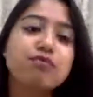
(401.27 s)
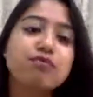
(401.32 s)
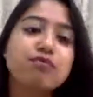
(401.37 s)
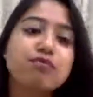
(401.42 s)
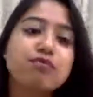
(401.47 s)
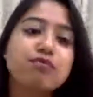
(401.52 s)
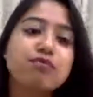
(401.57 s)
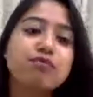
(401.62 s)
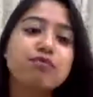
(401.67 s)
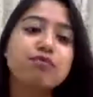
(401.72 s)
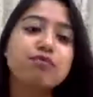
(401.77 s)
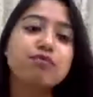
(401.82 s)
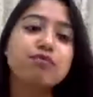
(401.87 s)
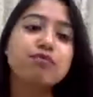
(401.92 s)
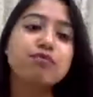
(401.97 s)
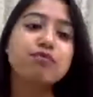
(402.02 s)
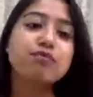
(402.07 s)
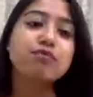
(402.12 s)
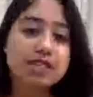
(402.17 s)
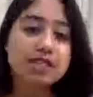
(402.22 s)
meaningfully
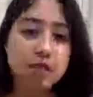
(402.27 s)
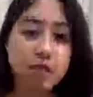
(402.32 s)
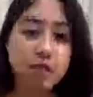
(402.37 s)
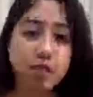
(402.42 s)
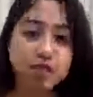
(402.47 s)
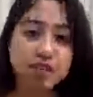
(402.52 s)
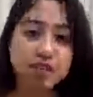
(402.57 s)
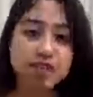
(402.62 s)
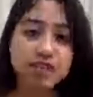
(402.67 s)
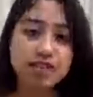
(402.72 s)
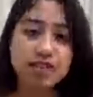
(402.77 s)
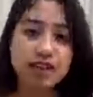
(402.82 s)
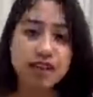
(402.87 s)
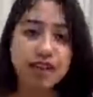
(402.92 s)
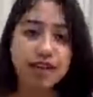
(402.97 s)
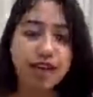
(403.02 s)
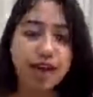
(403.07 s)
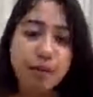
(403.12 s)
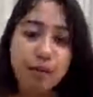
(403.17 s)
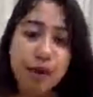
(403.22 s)
express his
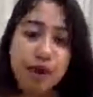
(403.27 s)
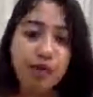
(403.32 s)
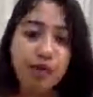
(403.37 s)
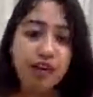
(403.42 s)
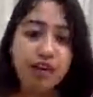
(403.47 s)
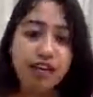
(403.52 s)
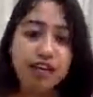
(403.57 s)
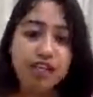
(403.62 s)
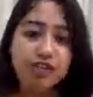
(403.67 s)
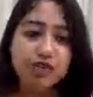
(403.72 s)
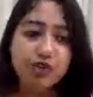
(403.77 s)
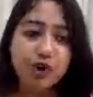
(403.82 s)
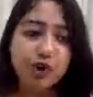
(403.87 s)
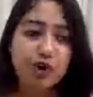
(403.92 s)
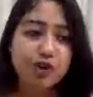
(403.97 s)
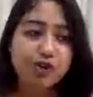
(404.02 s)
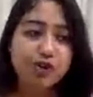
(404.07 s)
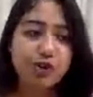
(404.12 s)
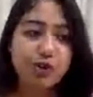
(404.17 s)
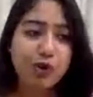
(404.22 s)
emotions and come out really
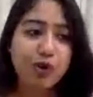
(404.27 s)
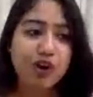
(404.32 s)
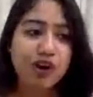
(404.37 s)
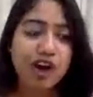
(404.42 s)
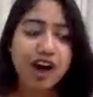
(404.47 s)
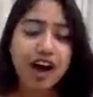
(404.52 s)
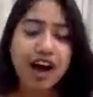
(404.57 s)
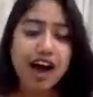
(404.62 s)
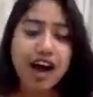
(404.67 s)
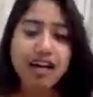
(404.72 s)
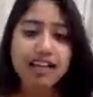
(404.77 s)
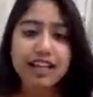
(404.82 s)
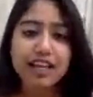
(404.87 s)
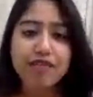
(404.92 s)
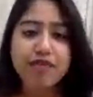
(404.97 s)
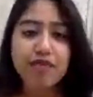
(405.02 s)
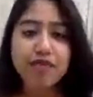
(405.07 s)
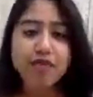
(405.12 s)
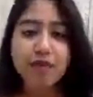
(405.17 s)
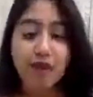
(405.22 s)
strong. So
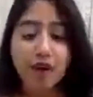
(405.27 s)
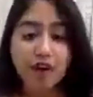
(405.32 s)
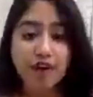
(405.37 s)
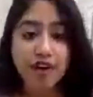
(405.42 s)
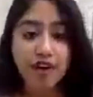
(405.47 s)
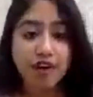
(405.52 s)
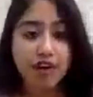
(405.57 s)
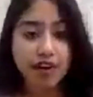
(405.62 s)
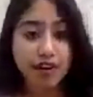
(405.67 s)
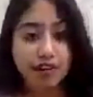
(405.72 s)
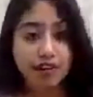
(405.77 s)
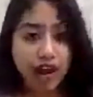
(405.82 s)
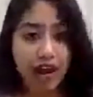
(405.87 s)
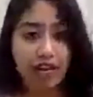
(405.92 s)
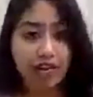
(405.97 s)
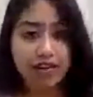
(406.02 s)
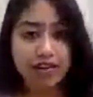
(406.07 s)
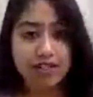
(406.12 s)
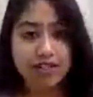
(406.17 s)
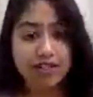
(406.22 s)
I think for
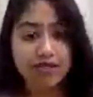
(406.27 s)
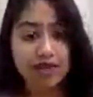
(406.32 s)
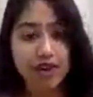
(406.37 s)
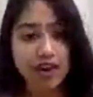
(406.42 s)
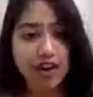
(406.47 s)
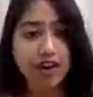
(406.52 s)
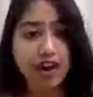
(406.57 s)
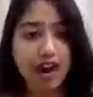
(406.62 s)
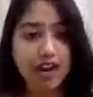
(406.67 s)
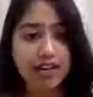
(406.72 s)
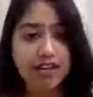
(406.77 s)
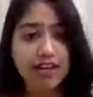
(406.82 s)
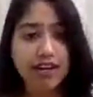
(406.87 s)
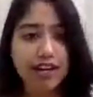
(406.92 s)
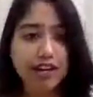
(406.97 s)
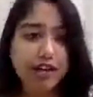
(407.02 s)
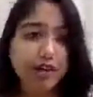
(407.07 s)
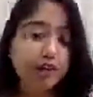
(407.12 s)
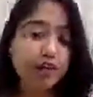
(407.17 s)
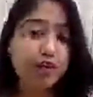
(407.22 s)
writers, if you're a
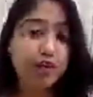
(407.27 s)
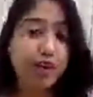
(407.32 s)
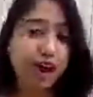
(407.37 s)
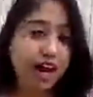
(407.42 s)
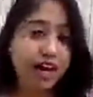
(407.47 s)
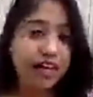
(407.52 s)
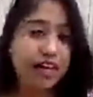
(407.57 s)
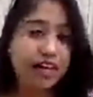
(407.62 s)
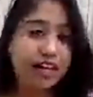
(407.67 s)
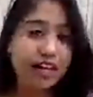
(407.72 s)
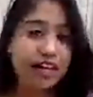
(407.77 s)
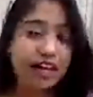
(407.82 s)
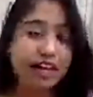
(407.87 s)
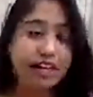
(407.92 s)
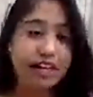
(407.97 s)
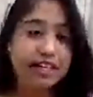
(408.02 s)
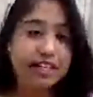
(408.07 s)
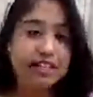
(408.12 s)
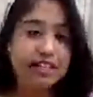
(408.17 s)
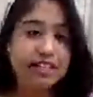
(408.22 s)
writer and you do
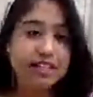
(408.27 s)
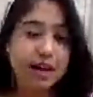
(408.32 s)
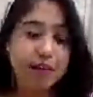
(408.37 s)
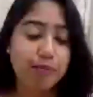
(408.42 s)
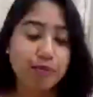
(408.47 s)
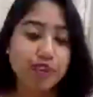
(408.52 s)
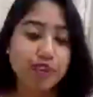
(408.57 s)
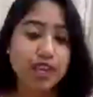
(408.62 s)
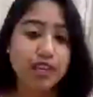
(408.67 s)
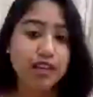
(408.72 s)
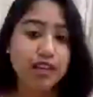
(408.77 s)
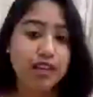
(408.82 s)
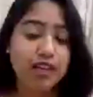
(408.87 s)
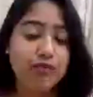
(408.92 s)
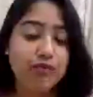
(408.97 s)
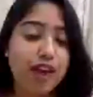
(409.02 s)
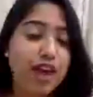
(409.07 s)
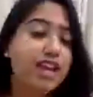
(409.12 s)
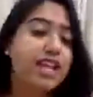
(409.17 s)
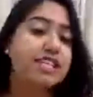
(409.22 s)
writing, it is
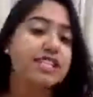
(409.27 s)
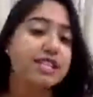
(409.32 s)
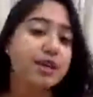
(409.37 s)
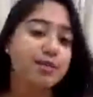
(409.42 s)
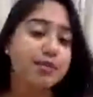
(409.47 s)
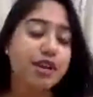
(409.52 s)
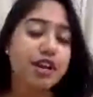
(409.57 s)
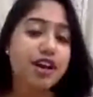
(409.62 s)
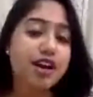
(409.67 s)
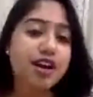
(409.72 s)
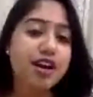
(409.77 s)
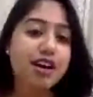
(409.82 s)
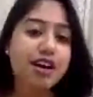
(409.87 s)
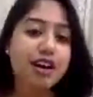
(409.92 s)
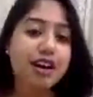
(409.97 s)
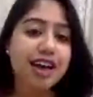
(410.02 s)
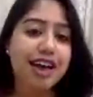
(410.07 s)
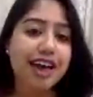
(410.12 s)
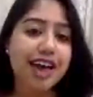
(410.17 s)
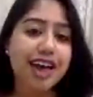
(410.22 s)
something very
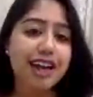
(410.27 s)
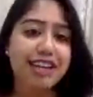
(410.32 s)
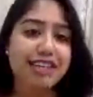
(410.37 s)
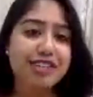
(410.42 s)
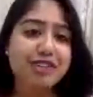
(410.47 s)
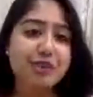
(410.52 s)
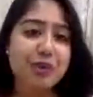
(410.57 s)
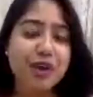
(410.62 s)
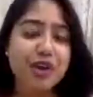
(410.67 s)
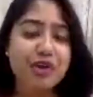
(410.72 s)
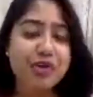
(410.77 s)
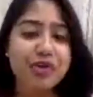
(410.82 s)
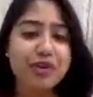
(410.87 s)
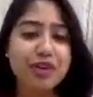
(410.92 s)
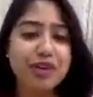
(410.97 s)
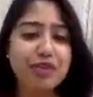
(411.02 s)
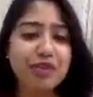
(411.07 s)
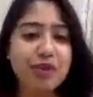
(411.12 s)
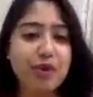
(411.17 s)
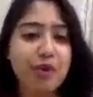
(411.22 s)
similar, and it's
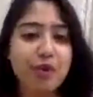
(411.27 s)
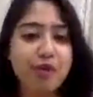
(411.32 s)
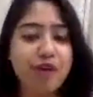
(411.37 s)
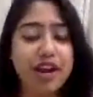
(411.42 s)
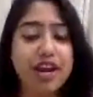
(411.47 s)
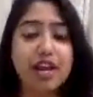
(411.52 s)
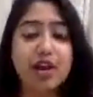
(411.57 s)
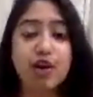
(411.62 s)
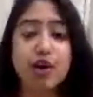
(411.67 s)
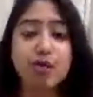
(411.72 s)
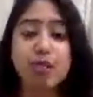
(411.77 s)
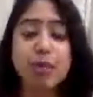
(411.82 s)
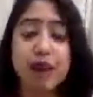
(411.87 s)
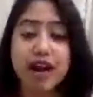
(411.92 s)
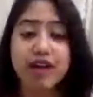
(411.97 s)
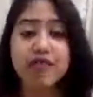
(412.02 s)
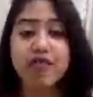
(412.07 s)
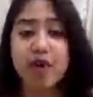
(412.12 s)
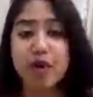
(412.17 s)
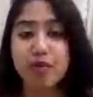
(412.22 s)
going to give you a very
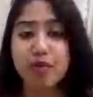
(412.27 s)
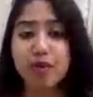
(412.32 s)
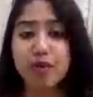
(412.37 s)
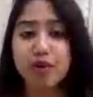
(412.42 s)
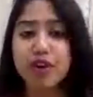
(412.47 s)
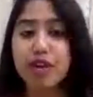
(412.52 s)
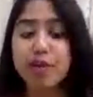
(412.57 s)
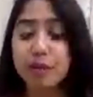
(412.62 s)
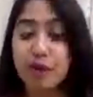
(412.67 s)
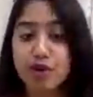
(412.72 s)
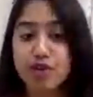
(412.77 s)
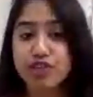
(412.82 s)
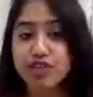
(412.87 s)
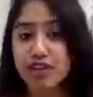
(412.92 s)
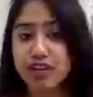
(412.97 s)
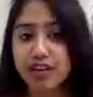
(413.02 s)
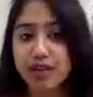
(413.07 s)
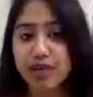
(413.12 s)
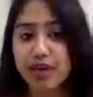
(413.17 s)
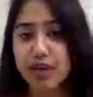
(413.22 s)
good platform,
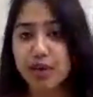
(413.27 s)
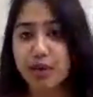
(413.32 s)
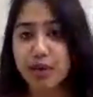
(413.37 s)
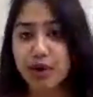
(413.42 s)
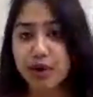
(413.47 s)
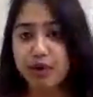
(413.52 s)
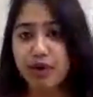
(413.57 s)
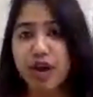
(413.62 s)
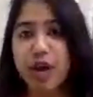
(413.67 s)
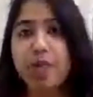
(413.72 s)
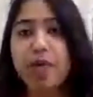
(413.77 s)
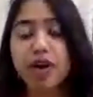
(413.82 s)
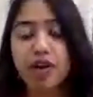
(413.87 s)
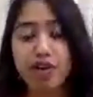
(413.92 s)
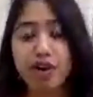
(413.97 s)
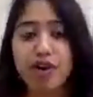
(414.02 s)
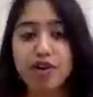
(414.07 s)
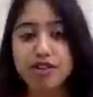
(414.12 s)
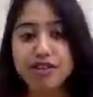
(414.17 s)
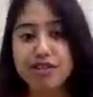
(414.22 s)
emotionally when you want to
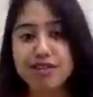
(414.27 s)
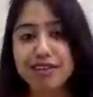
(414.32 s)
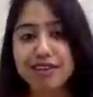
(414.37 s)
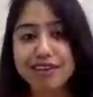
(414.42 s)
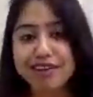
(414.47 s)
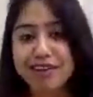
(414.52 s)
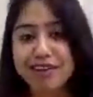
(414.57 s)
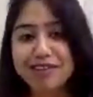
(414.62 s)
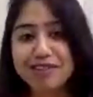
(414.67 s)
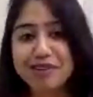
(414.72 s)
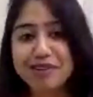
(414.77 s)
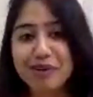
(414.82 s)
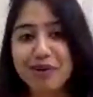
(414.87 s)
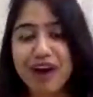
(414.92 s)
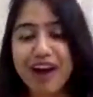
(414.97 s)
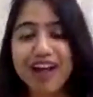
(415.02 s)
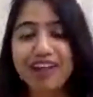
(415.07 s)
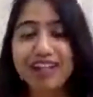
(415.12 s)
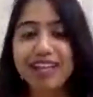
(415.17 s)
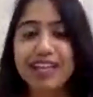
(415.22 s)
come across.
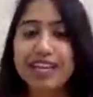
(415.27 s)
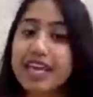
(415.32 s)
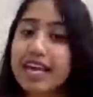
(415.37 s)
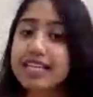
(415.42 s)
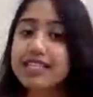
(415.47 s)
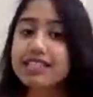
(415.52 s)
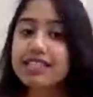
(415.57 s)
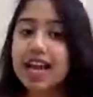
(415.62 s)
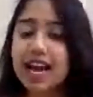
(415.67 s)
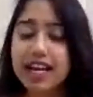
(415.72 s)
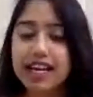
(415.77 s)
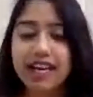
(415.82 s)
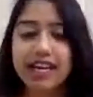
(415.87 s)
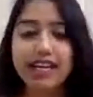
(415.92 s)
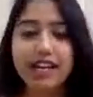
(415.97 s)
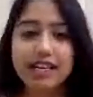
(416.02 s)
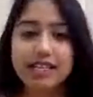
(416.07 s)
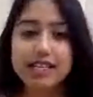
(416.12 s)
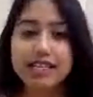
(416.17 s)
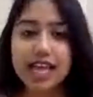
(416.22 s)
So I think, yes,
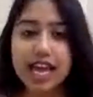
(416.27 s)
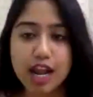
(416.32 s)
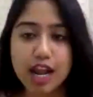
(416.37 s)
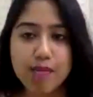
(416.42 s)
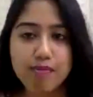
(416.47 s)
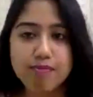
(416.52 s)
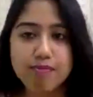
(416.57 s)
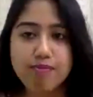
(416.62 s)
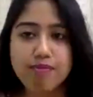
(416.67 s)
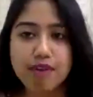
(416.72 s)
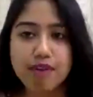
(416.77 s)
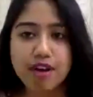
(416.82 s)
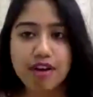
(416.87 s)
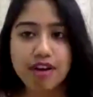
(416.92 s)
writing does help